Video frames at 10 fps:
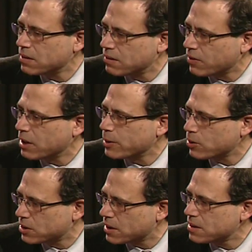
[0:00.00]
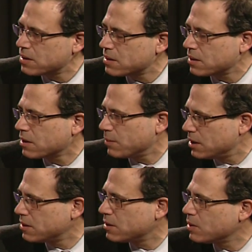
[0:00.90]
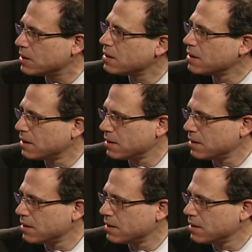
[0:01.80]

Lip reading: in environmental justice and committed to it,